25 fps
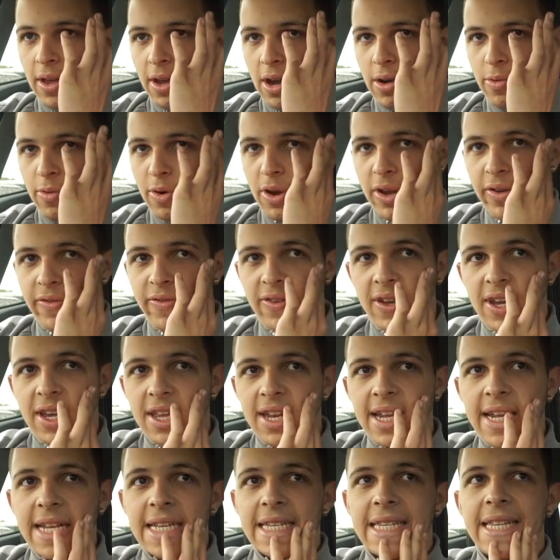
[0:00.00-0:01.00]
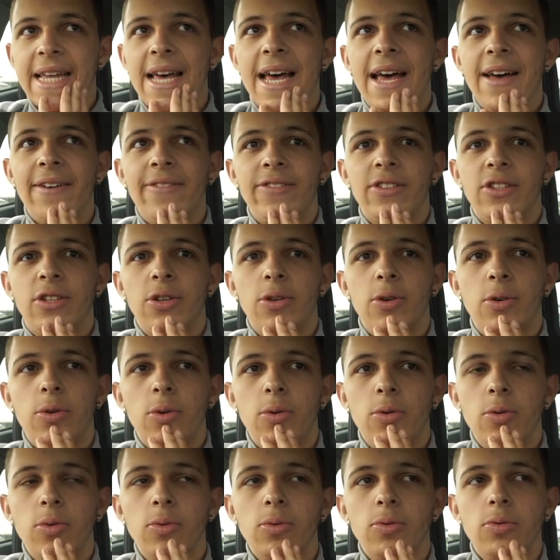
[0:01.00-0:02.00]
A refeed is there
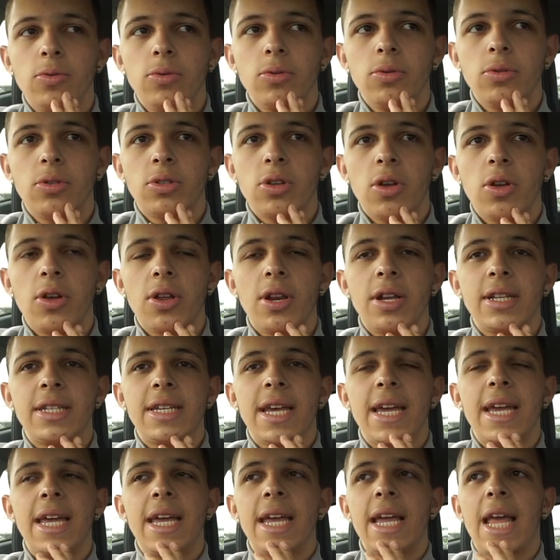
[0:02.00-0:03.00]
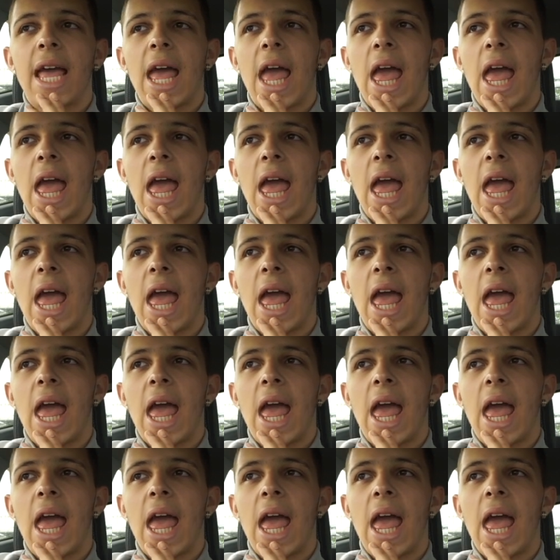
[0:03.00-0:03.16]
so you're going to take